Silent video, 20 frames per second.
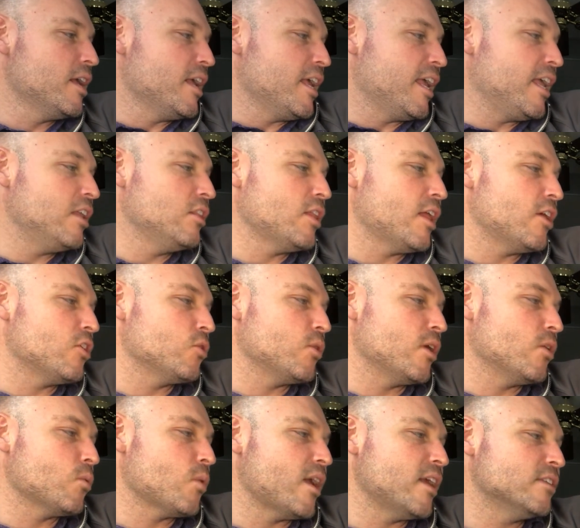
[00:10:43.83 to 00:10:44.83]
He let her
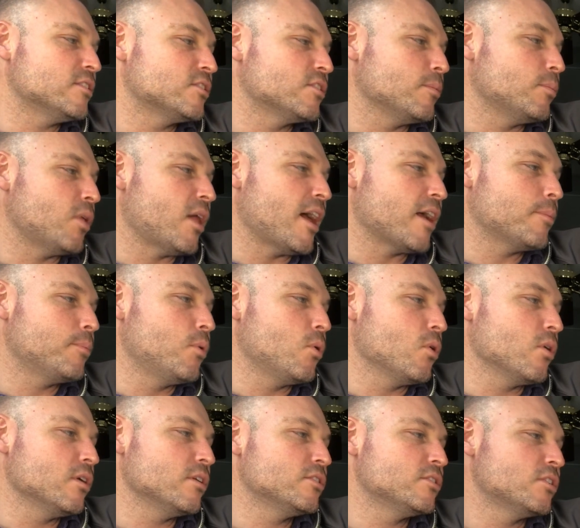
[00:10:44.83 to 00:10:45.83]
erase the
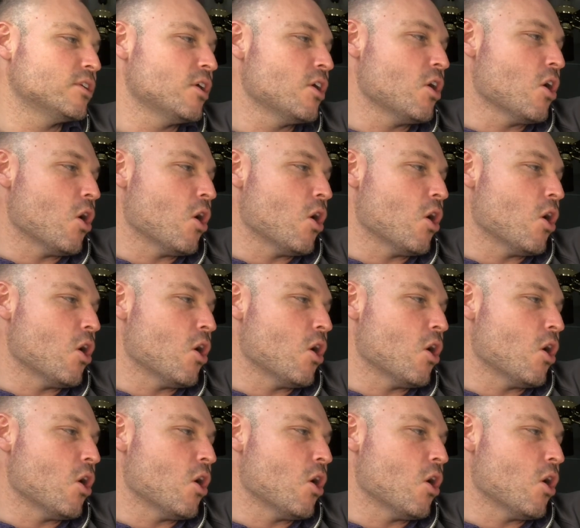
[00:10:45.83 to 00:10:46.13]
blackboards.